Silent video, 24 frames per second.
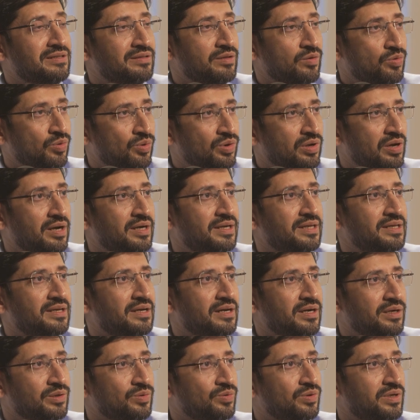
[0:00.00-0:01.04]
in the rural
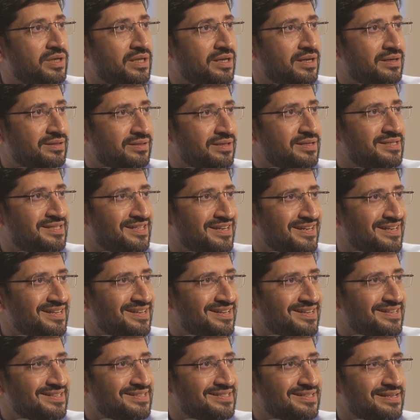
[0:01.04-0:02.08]
tier 2, tier 3
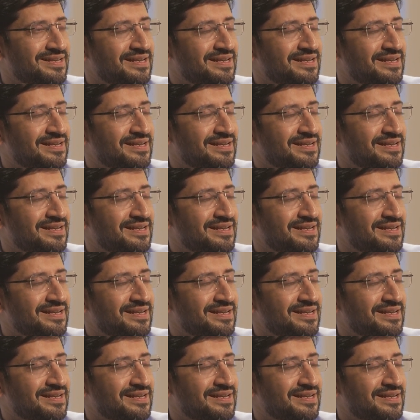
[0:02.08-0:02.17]
cities,